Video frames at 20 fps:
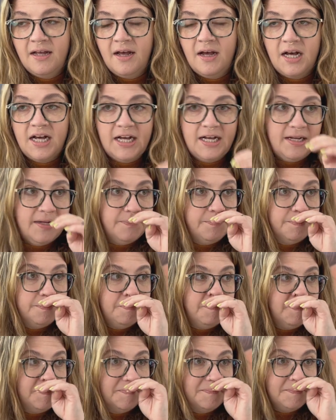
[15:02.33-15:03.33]

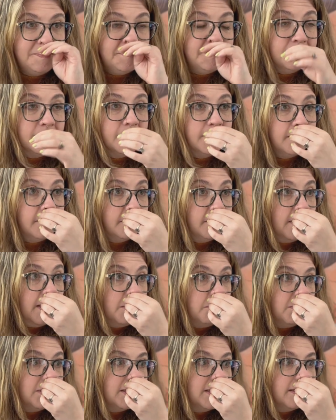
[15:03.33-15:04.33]
I
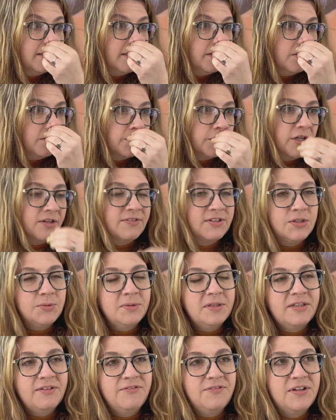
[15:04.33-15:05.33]
was a little nervous
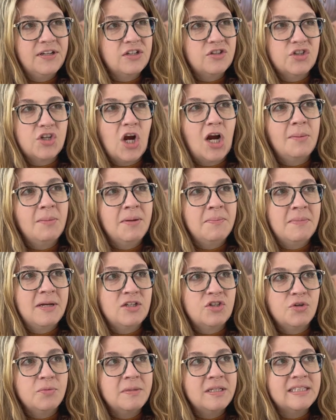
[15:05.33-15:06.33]
with the finished garment
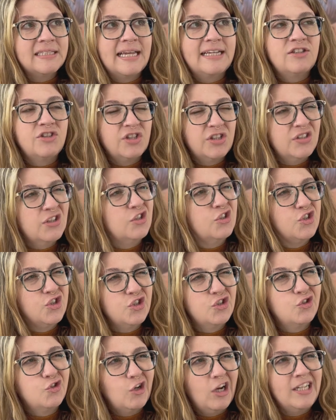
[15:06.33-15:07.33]
measurements at just a
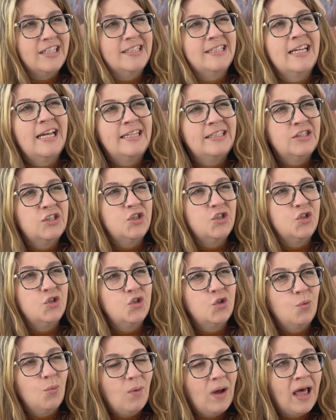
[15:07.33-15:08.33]
straight size
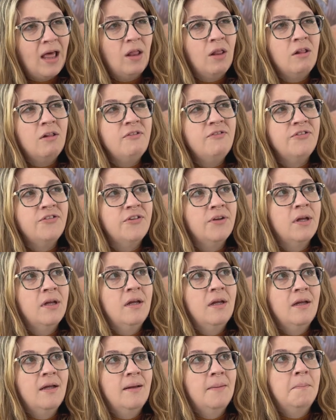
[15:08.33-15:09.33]
12,
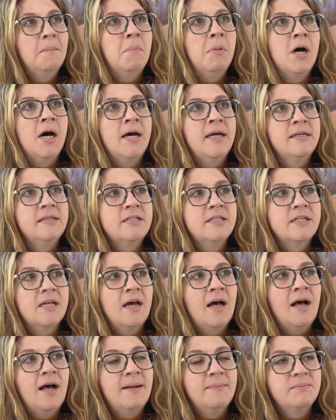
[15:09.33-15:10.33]
but
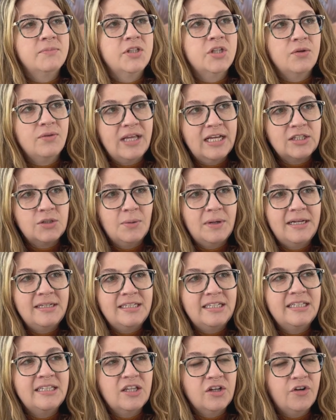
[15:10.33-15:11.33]
so that's why I
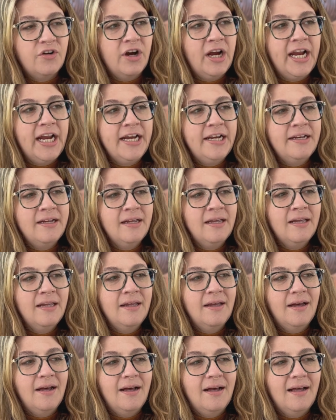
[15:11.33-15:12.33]
did the grade.
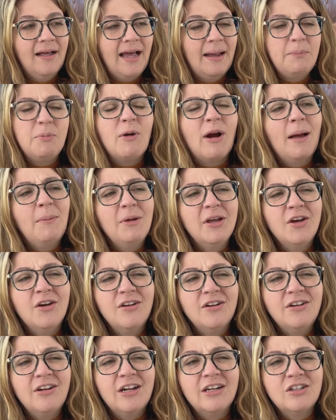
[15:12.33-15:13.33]
I probably could
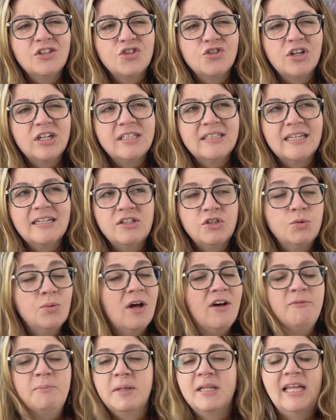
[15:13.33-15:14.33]
have done a straight size
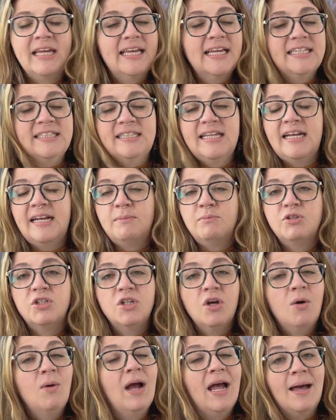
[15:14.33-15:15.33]
12, but like I said, I'm
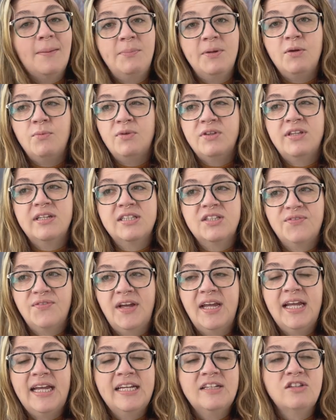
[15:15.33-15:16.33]
so happy with this fit.